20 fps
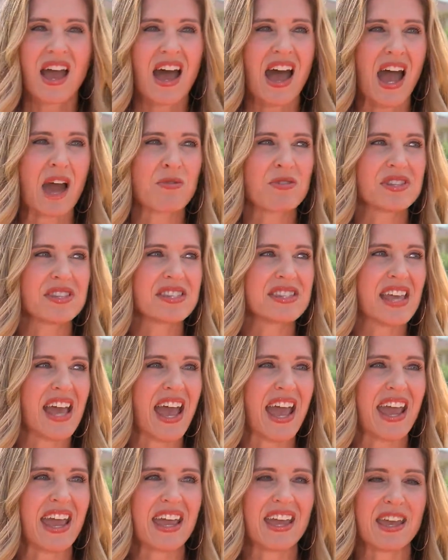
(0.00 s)
I would
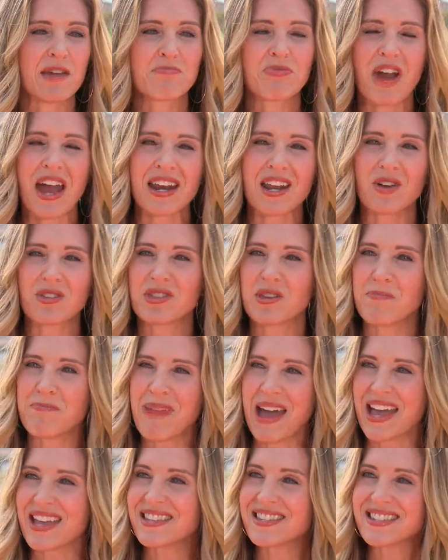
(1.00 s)
say it brought out the
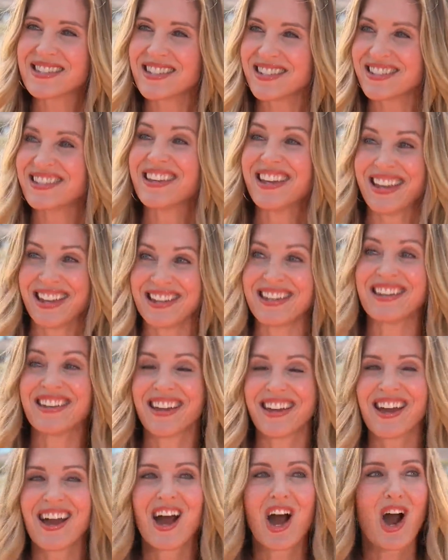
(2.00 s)
best in
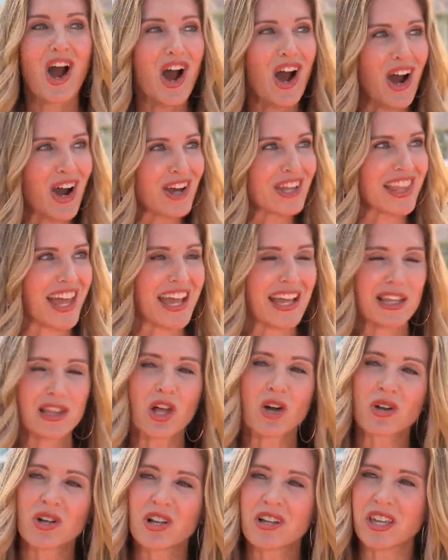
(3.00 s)
our like
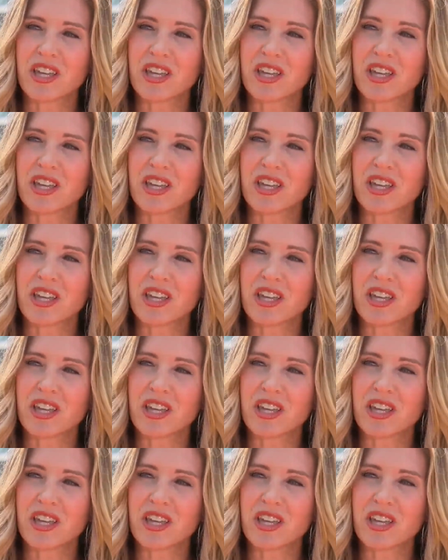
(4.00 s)
local